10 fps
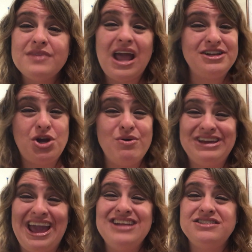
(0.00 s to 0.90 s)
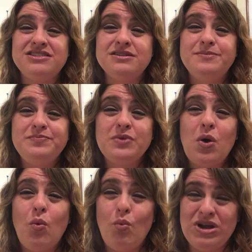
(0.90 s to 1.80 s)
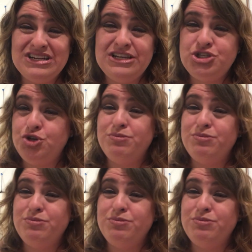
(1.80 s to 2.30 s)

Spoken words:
and go against what it is you